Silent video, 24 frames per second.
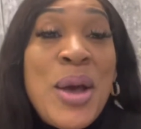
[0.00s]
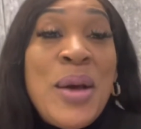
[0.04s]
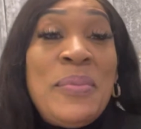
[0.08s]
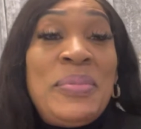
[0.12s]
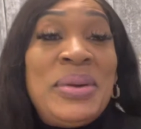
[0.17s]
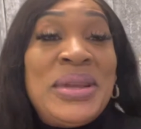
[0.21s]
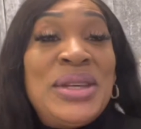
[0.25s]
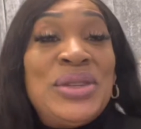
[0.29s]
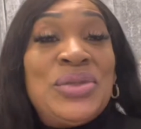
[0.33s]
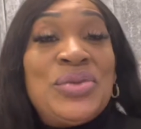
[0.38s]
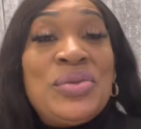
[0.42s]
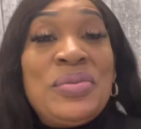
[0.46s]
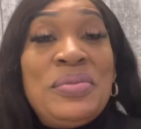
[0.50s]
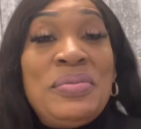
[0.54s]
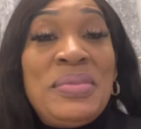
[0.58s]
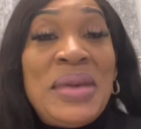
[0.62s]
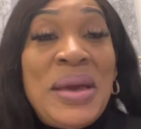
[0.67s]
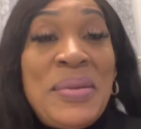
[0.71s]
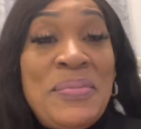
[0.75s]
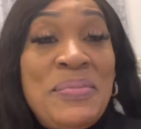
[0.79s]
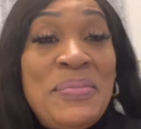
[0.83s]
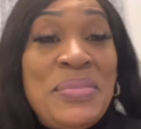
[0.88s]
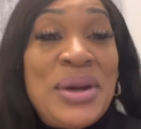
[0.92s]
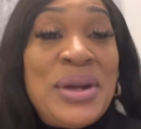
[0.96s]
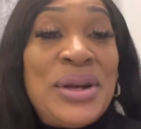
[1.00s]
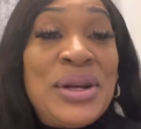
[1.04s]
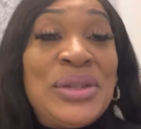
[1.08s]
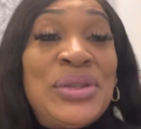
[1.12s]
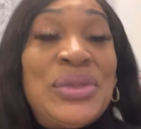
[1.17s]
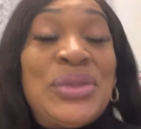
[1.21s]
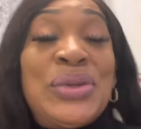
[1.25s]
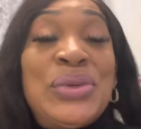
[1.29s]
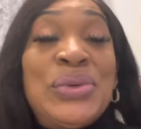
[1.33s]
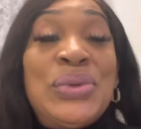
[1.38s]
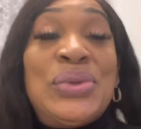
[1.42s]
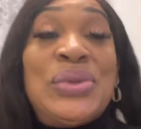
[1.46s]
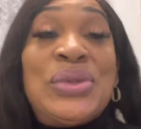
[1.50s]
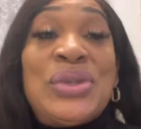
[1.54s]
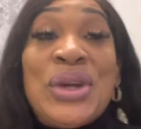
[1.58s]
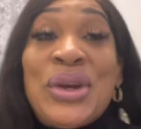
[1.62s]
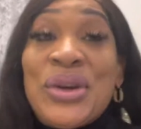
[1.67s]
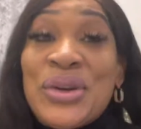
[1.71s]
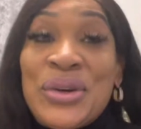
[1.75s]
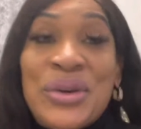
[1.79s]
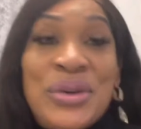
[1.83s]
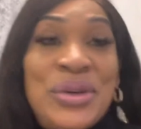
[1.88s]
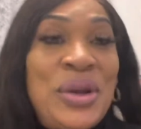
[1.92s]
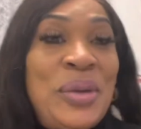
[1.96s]
Please remember to
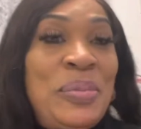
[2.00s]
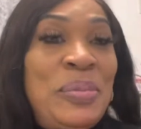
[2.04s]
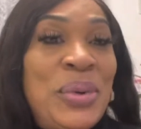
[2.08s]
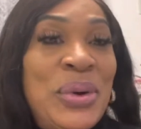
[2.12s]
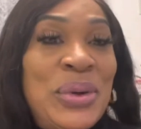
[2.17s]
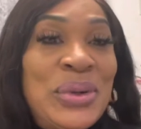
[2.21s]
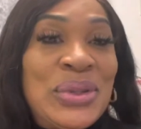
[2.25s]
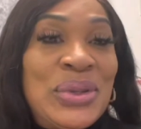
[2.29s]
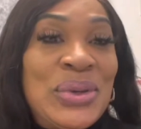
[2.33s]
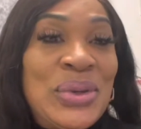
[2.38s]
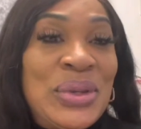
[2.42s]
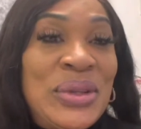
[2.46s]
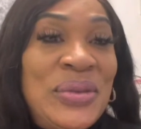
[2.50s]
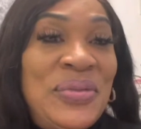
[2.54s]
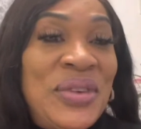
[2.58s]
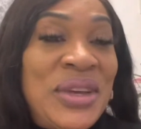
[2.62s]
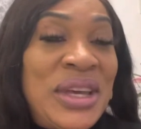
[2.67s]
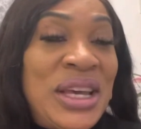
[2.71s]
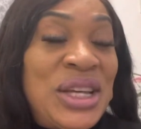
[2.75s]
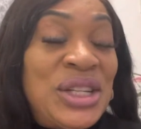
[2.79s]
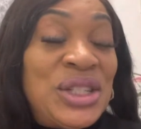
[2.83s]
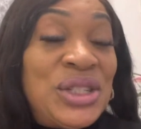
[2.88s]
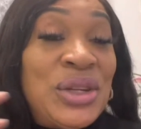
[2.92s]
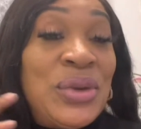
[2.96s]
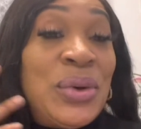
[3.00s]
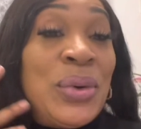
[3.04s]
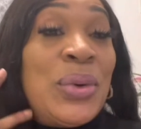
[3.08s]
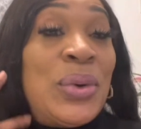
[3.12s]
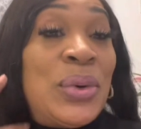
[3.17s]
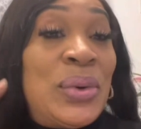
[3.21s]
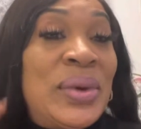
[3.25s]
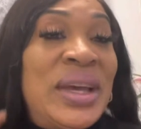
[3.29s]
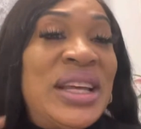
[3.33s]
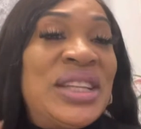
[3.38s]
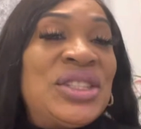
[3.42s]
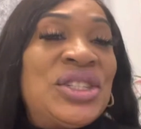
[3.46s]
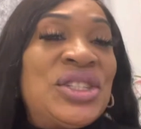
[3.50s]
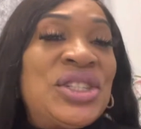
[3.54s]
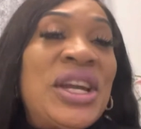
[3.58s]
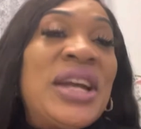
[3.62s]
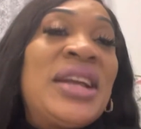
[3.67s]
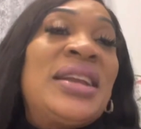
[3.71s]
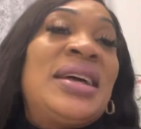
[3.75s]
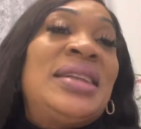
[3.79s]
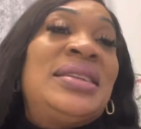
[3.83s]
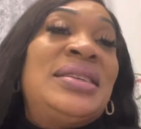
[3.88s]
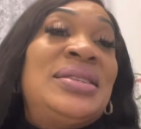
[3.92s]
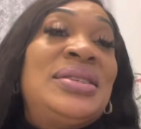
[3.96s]
turn on your post notification. Always check
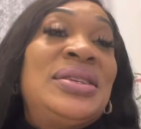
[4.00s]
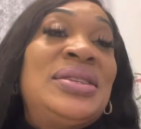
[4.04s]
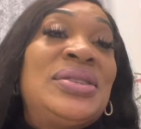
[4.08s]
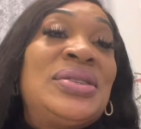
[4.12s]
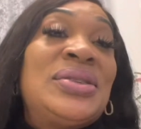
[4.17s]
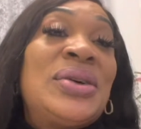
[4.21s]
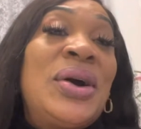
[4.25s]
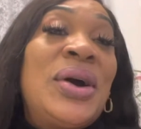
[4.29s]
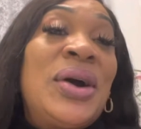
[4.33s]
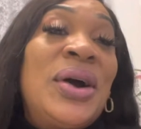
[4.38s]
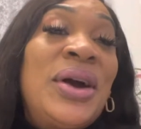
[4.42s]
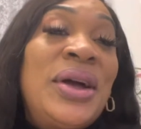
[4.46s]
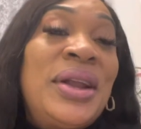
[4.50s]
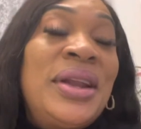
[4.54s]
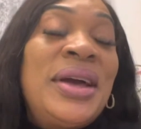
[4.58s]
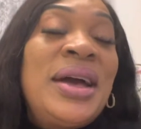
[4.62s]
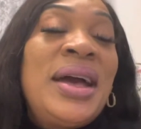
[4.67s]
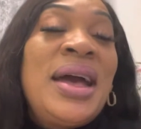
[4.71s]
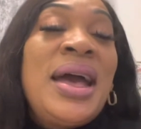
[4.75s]
that it is on.